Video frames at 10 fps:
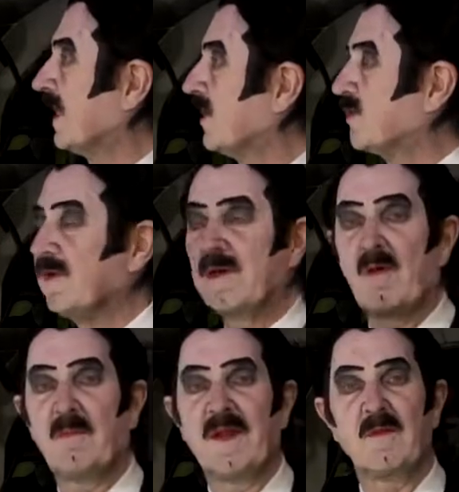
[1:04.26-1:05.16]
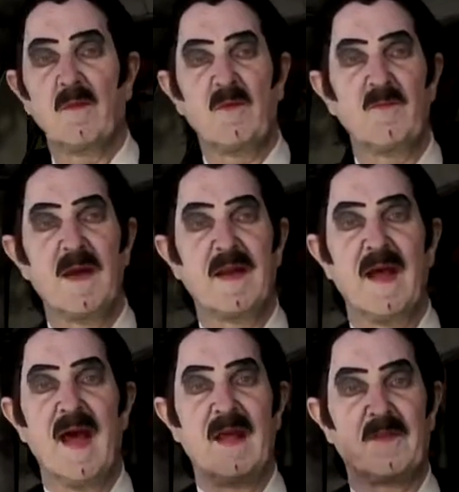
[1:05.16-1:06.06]
Chaney Jr. will play the
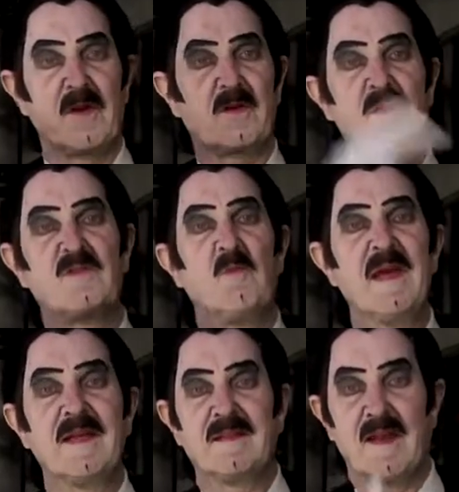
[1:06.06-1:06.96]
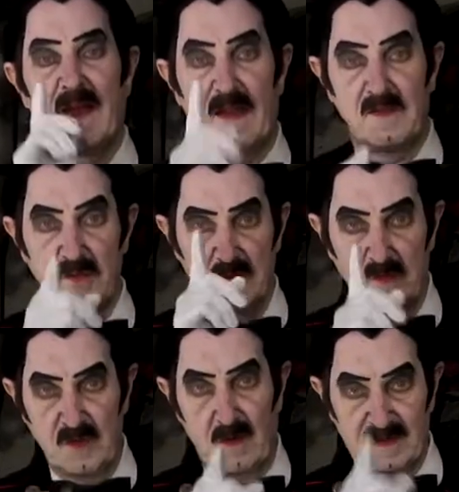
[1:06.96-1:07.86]
Wolfman. They're going to meet, and
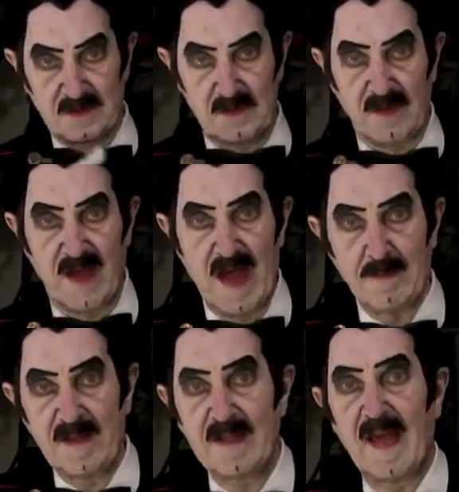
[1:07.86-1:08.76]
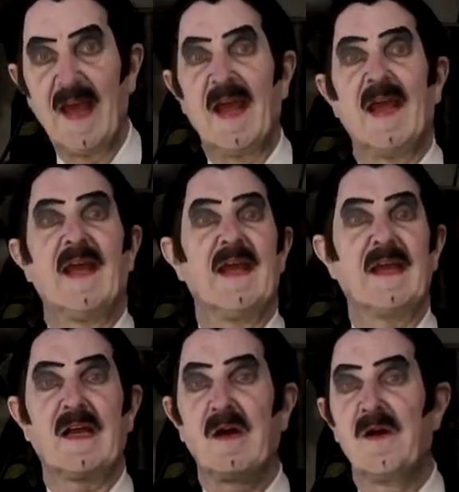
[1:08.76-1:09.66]
you know what's going to happen?
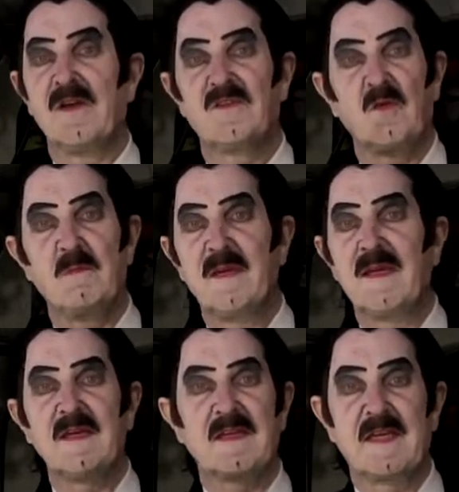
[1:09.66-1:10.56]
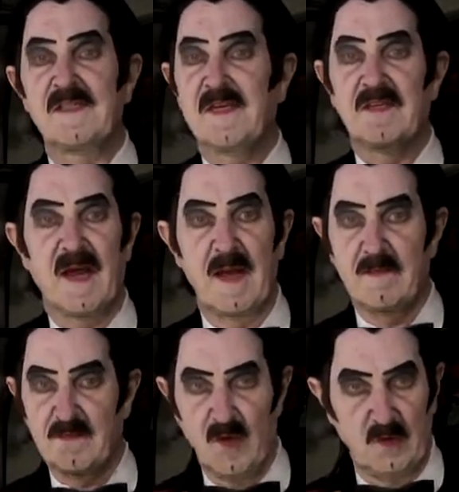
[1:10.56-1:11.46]
Ain't going to be a kissy
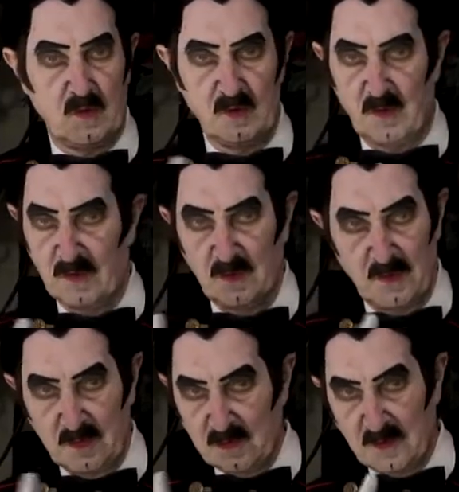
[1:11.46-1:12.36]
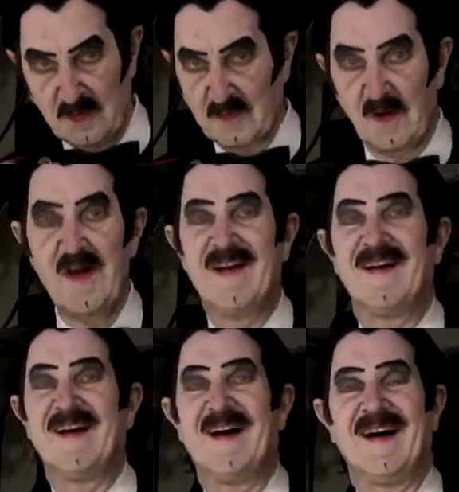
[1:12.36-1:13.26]
time. No, no, no, no, no, no, no, no,
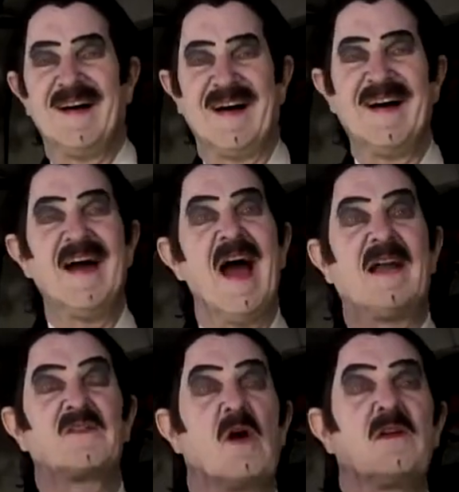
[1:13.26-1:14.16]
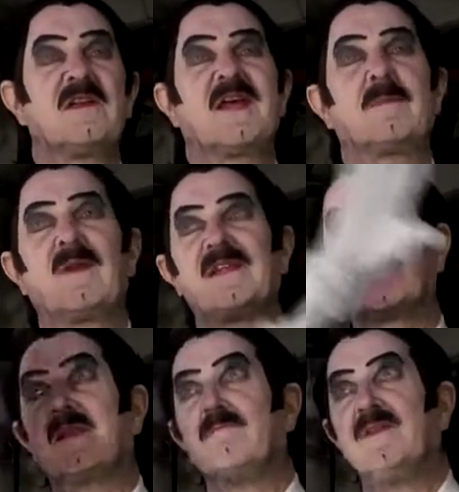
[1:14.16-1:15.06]
no. and it's all going to take place
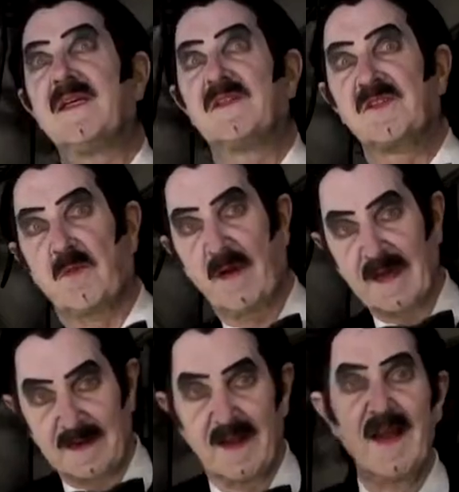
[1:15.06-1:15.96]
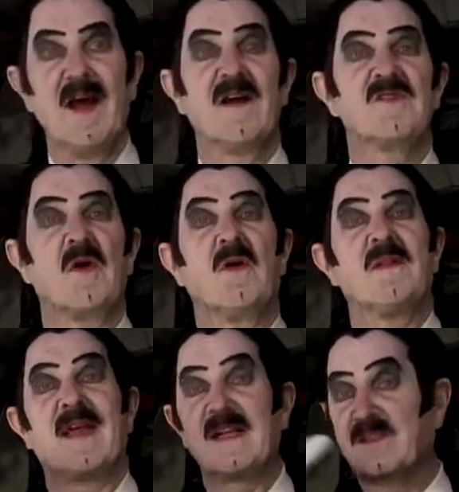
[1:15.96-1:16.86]
on the big screen.
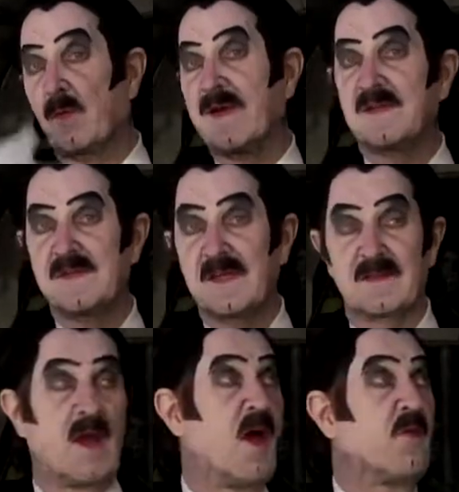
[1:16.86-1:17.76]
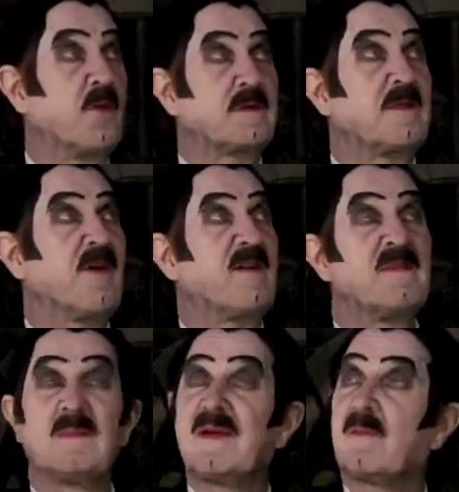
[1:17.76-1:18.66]
So that's the way to see it. 35
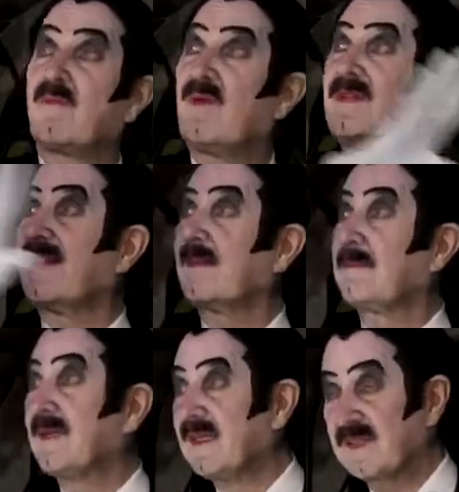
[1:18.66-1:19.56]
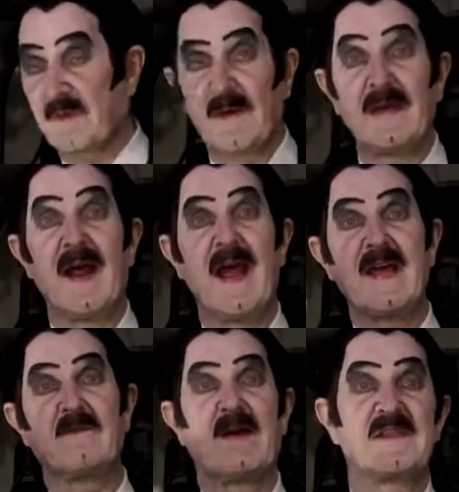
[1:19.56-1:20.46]
millimeter print on the big screen.
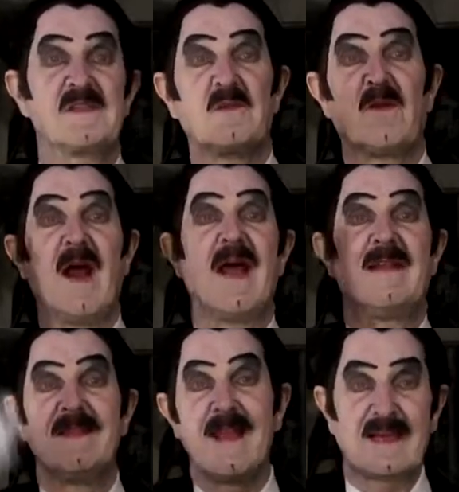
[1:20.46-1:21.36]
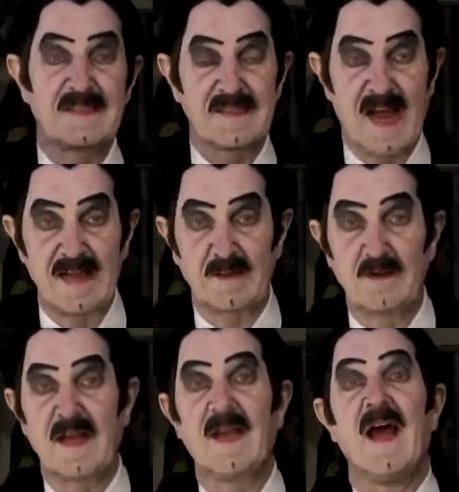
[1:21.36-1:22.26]
AFI Silver next
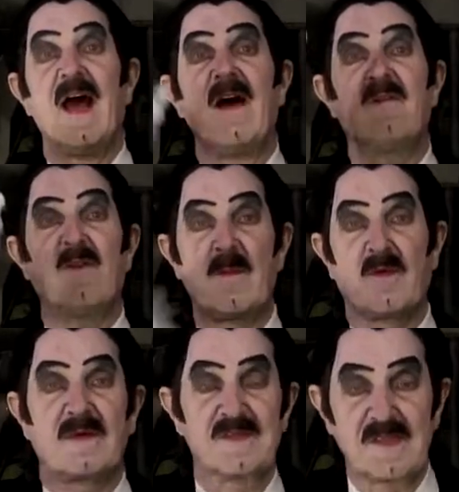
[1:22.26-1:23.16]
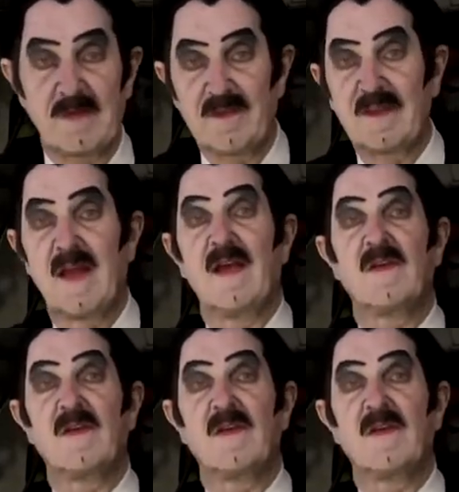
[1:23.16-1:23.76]
Saturday, February 7th.